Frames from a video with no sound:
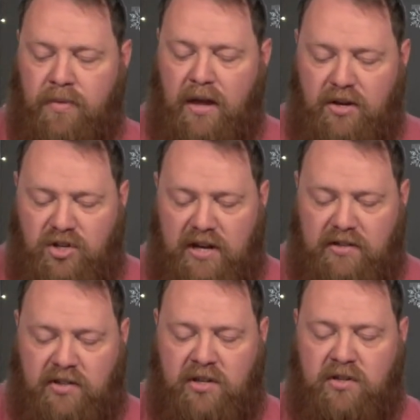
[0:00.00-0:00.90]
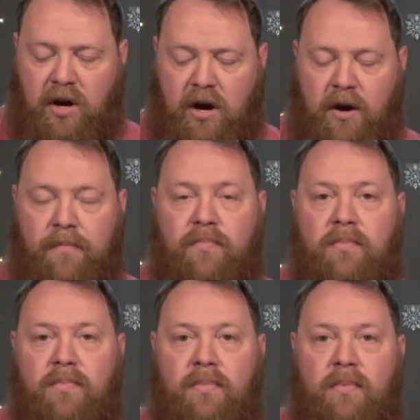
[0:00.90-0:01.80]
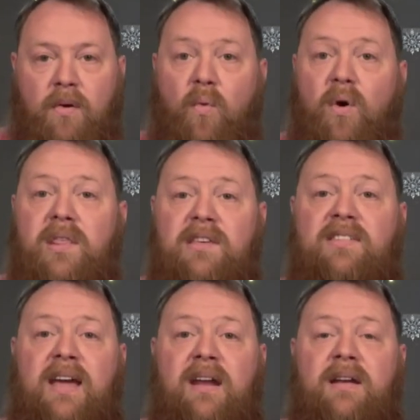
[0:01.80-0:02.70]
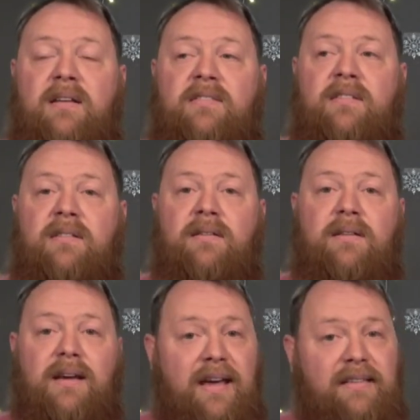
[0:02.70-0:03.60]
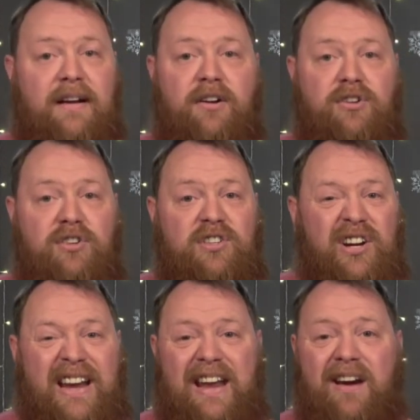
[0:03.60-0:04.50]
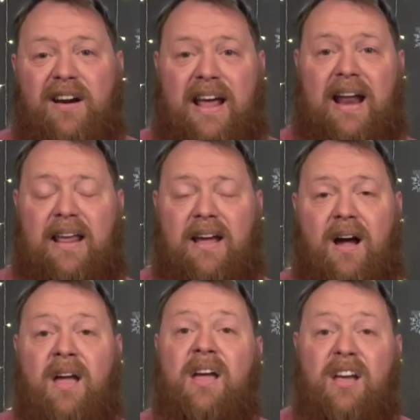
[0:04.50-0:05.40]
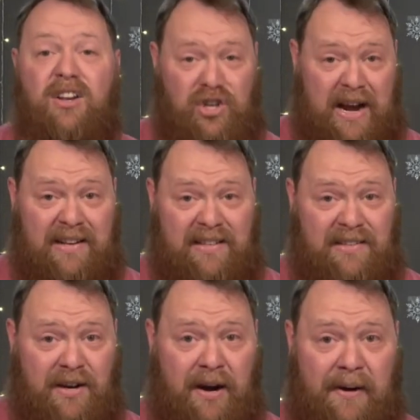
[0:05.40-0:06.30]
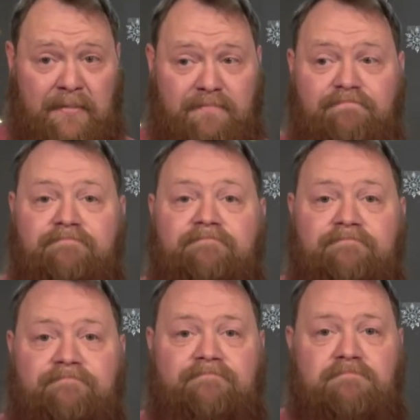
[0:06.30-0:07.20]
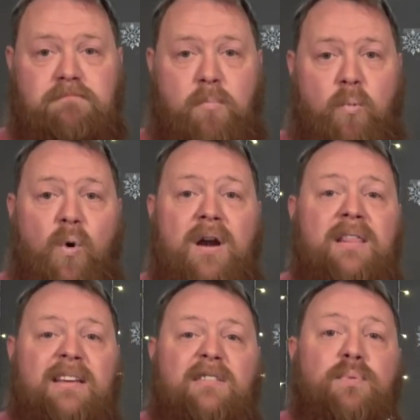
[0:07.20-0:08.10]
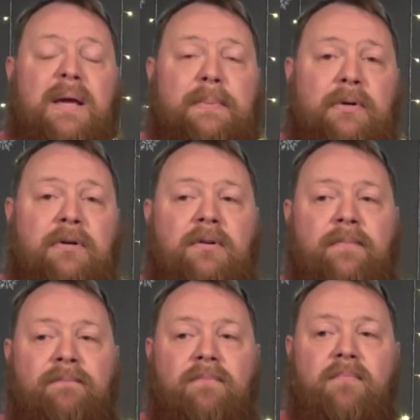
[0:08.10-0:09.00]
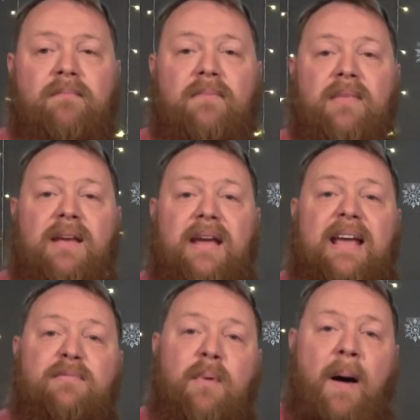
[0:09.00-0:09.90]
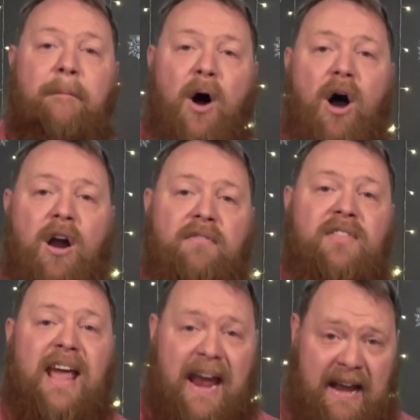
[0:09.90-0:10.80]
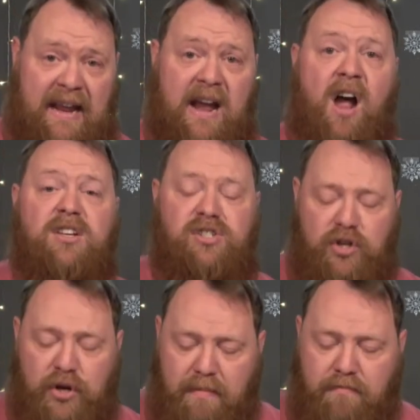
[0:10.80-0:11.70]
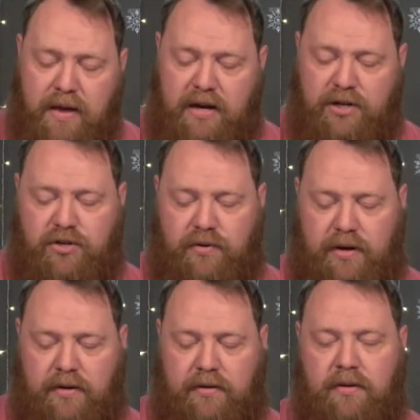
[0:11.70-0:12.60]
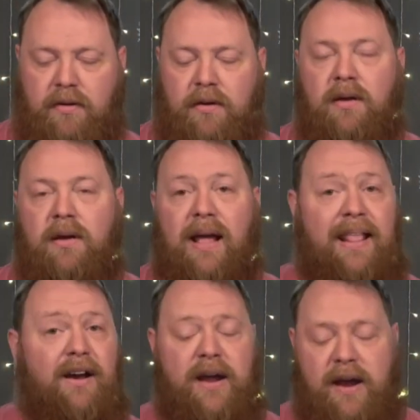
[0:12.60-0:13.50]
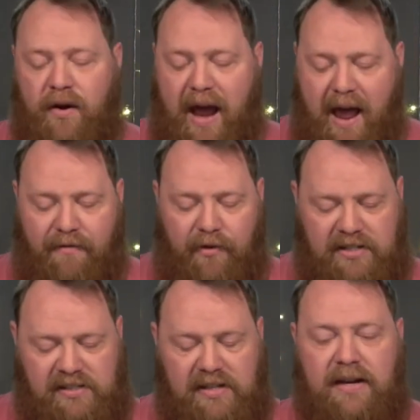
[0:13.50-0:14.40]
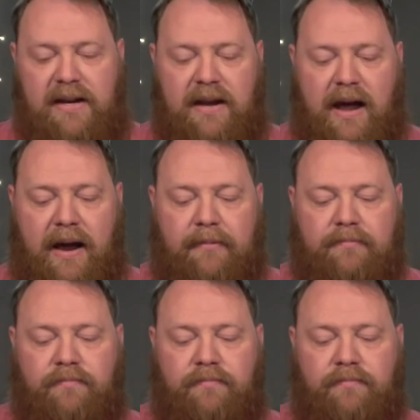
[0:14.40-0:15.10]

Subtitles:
Chances are one of these candidates is at our church. They're here at Antioch. Chances are one of these people is a part of the Antioch student ministry. And they're here every Sunday night.